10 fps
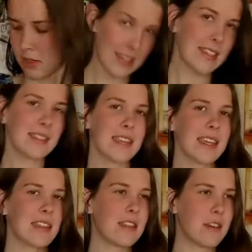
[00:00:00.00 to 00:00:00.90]
This is
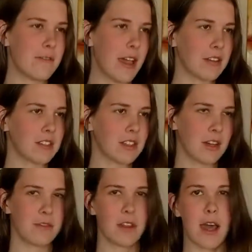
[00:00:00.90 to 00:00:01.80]
like the vest
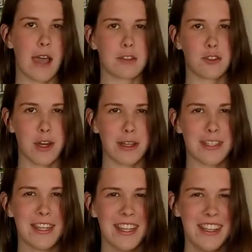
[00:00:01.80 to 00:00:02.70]
of the last
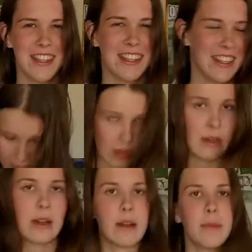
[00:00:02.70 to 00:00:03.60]
dress.
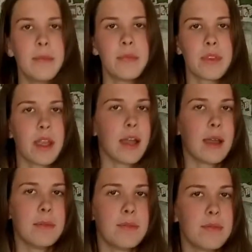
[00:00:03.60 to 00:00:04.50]
Yeah,
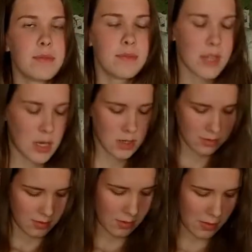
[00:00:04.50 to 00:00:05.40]
I'm not
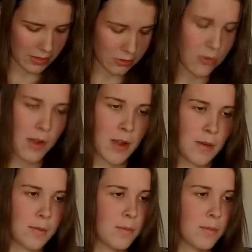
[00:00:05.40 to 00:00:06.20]
the biggest fan.